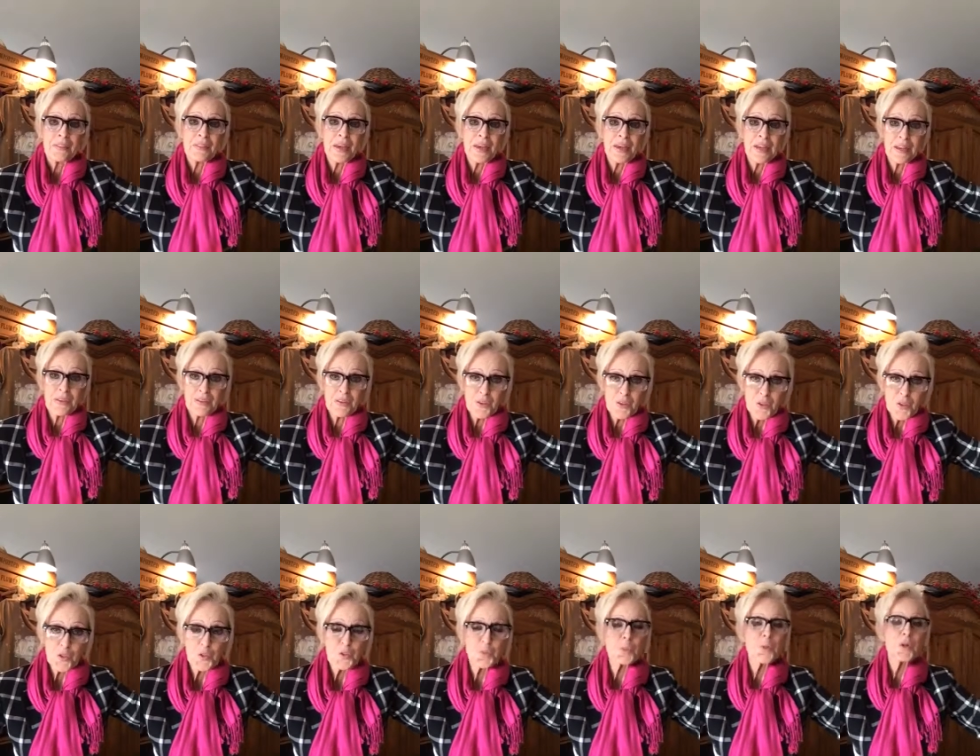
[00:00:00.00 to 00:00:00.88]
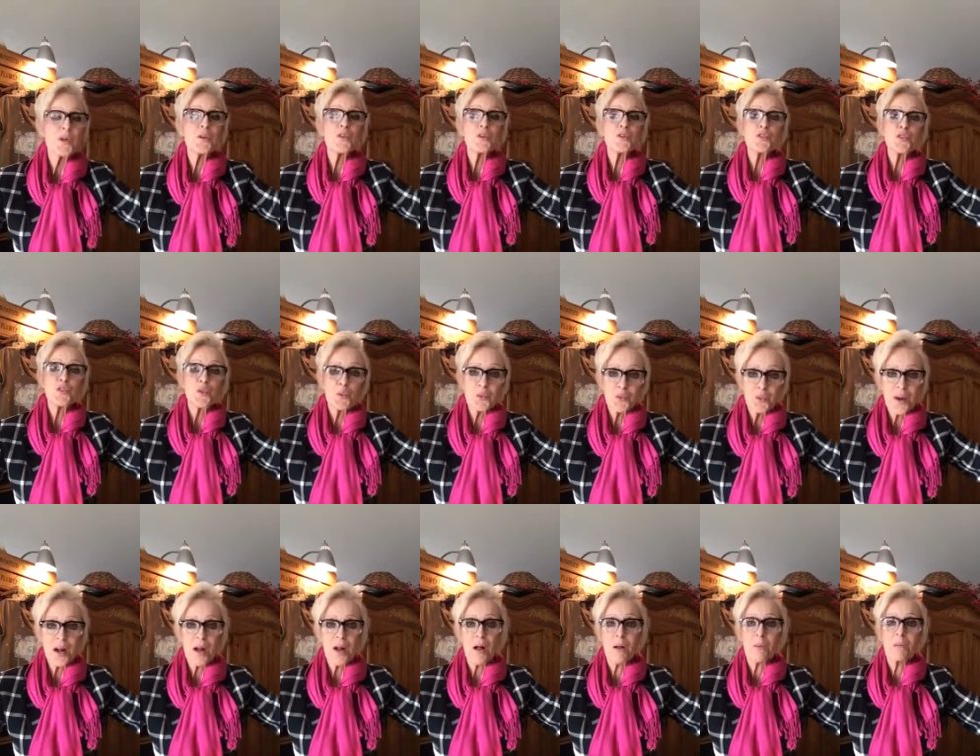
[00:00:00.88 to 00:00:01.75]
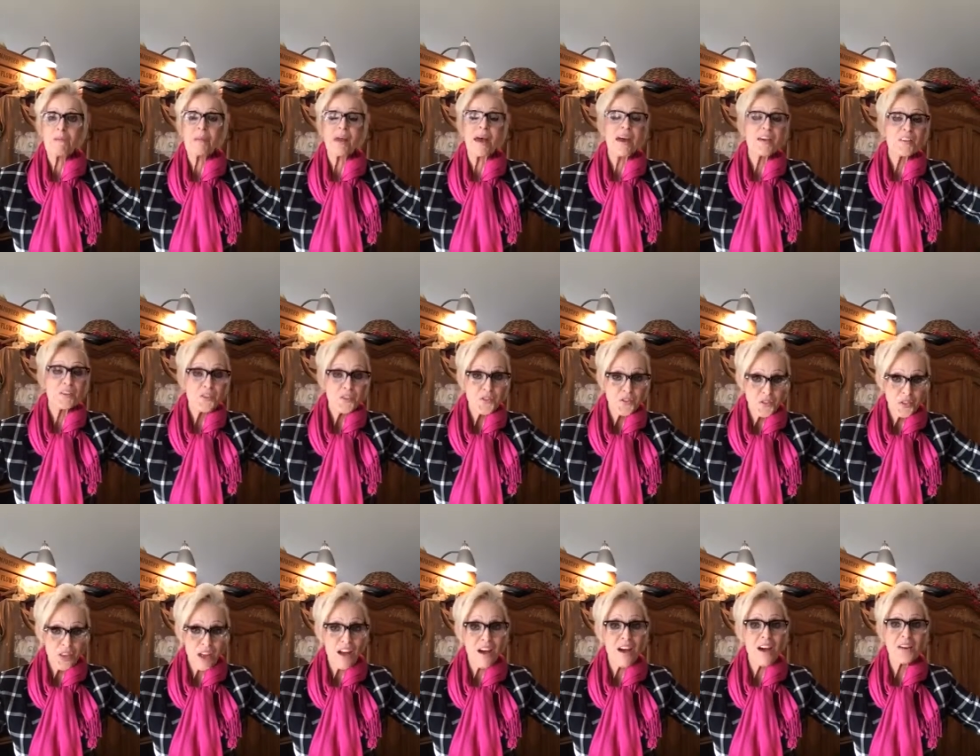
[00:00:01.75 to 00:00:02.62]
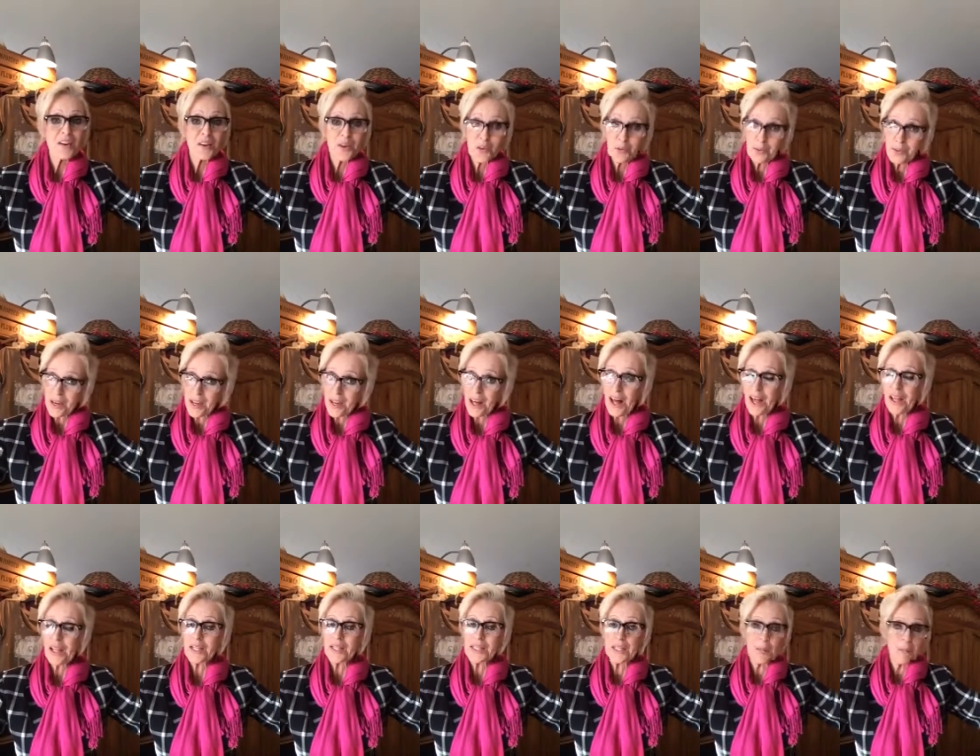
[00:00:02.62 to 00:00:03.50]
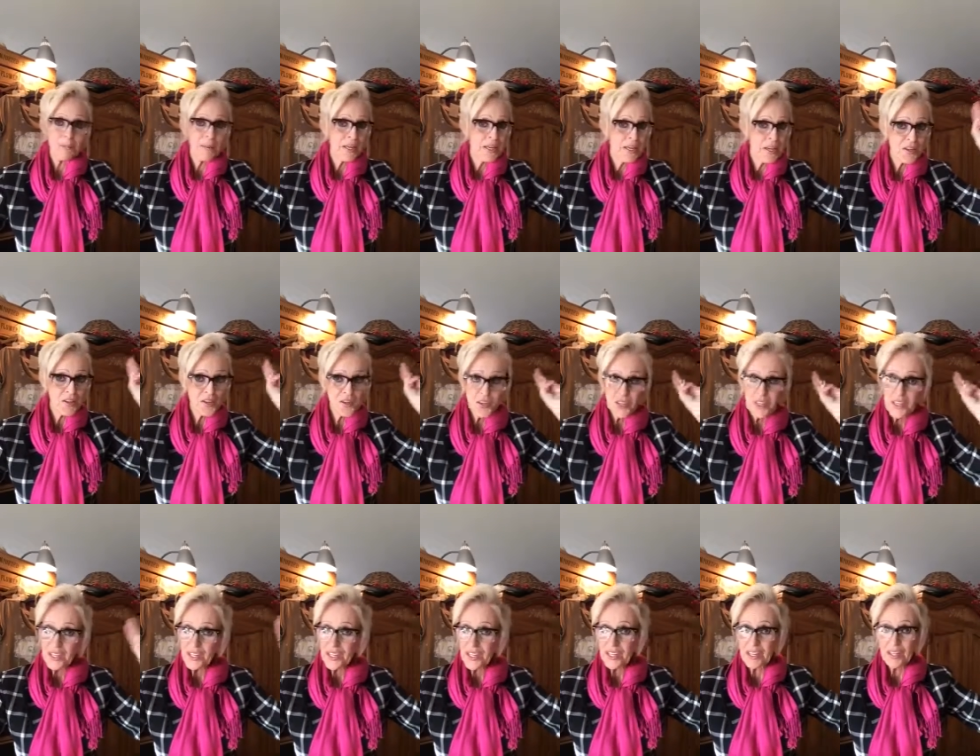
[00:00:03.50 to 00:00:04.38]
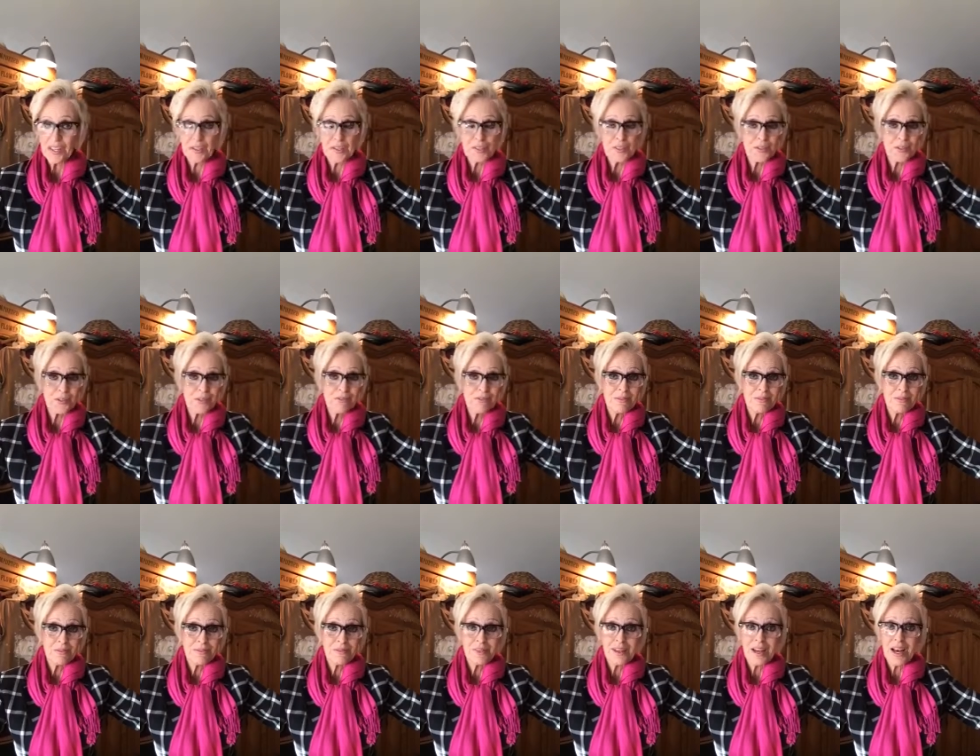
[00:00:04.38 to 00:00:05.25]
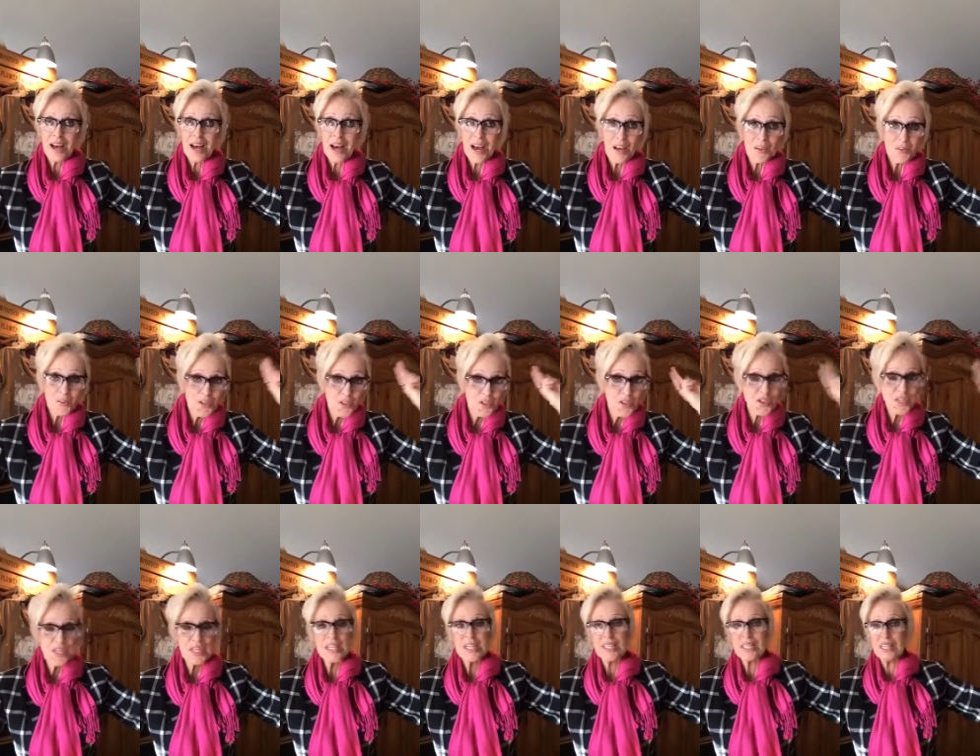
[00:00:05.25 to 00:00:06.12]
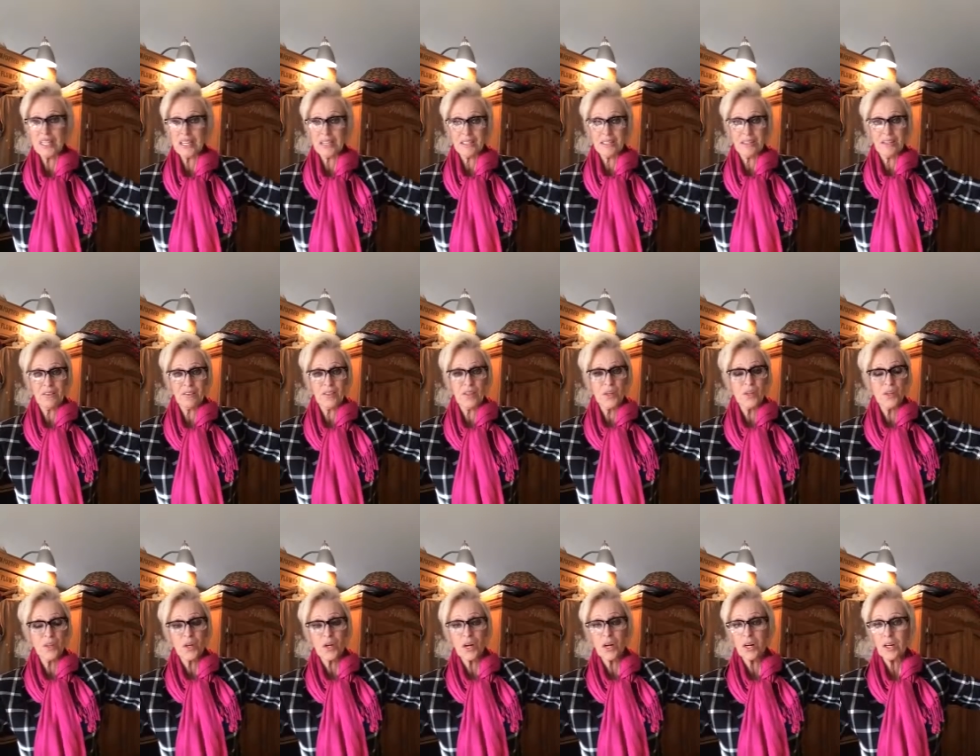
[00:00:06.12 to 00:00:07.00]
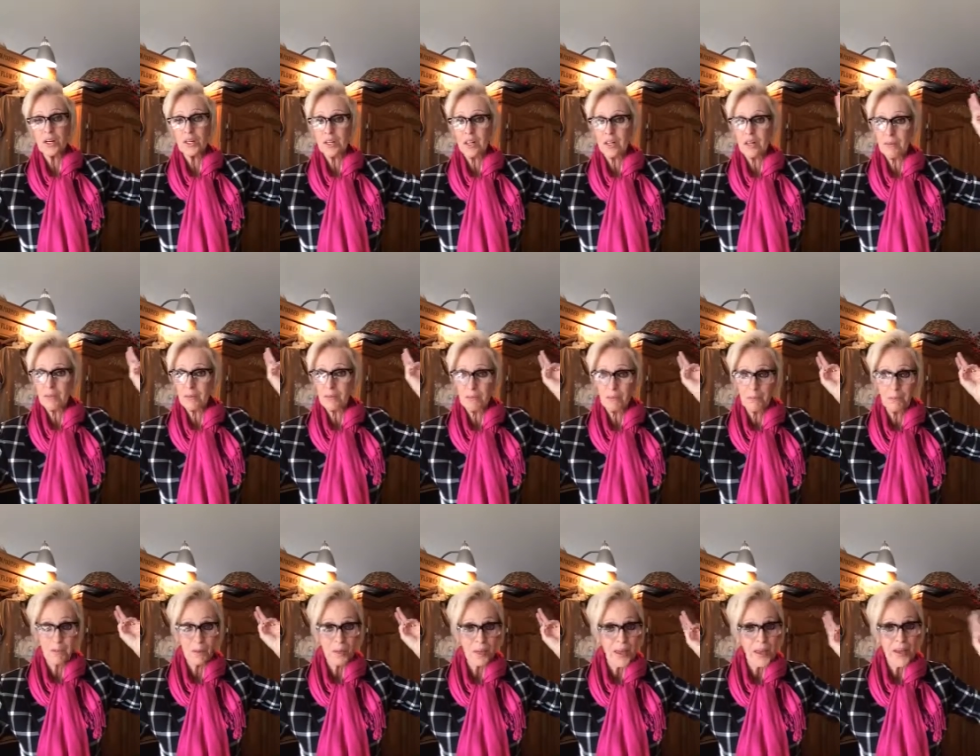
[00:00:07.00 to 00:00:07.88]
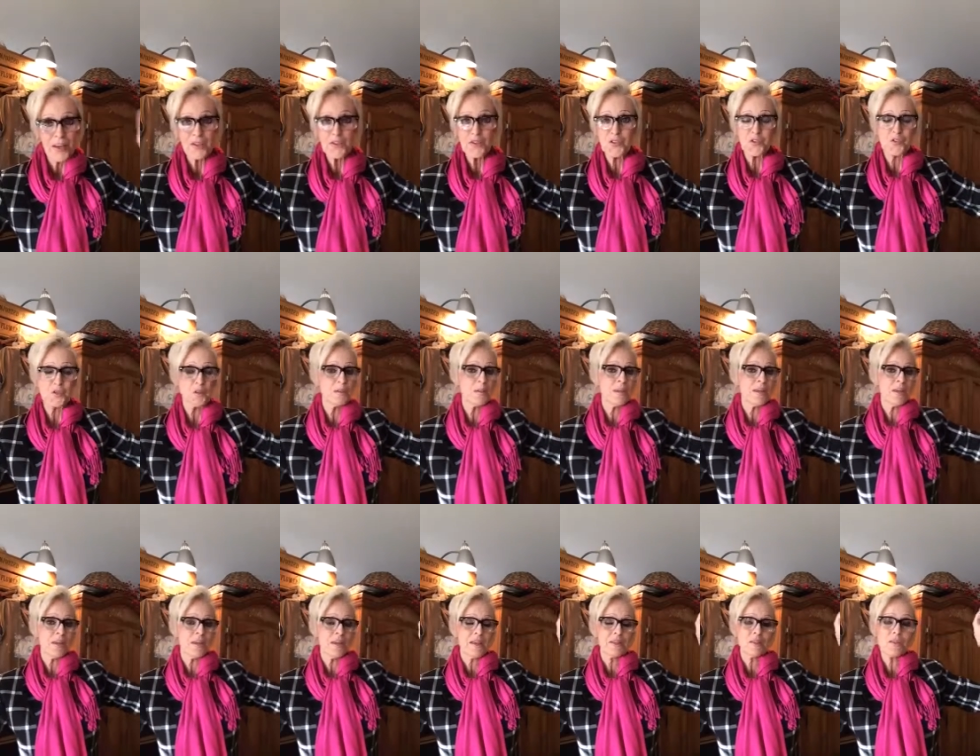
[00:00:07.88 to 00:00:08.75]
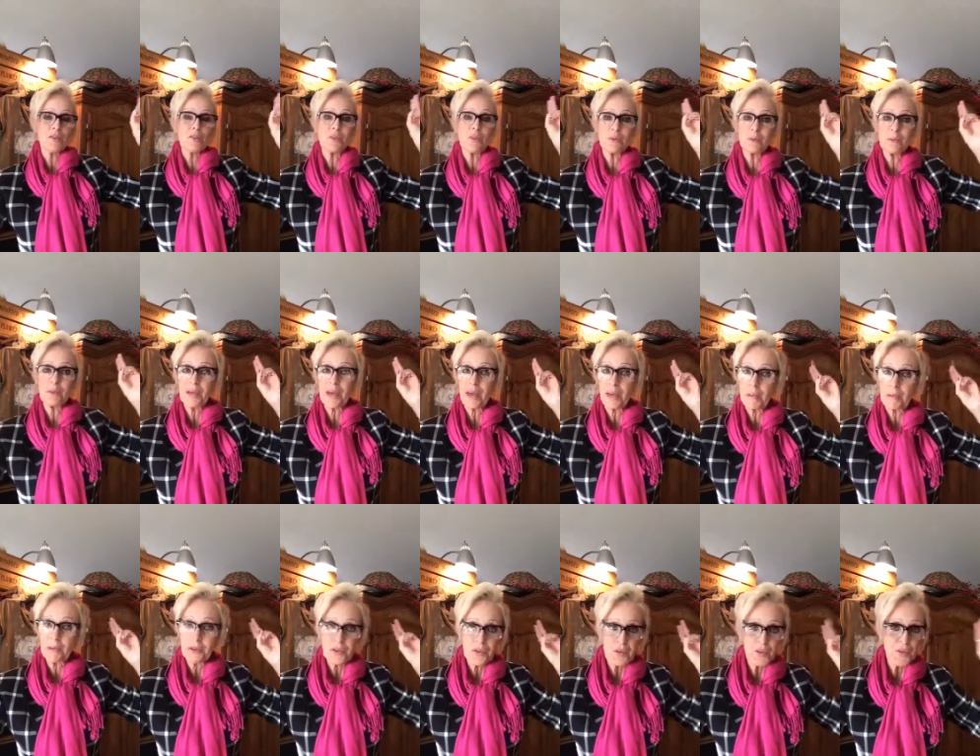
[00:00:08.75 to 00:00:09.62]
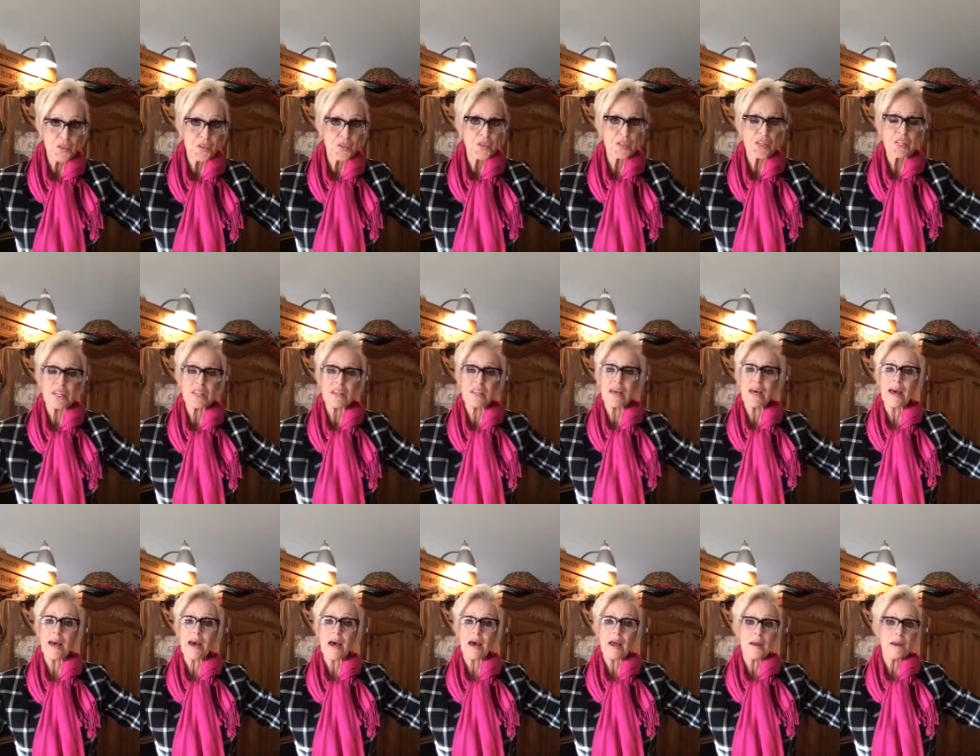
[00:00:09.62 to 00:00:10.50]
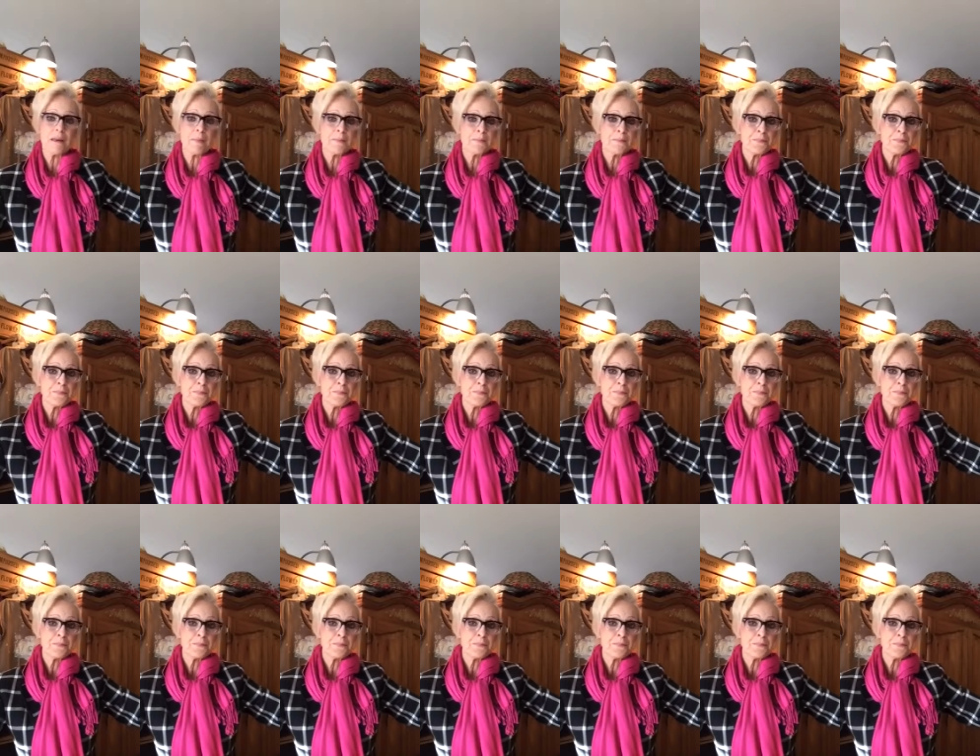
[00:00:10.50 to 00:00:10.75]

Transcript: that in the spiritual realm, that's not a reality because it is. I've seen it. The Lord blessed me to be able to see that.